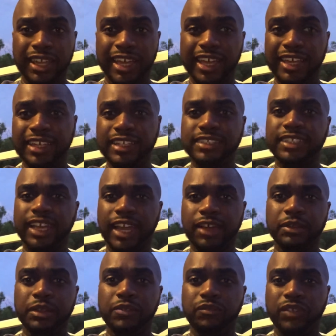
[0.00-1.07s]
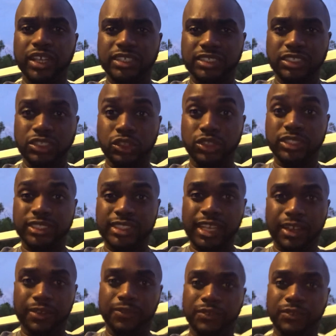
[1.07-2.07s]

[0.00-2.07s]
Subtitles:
at least invest in yourself.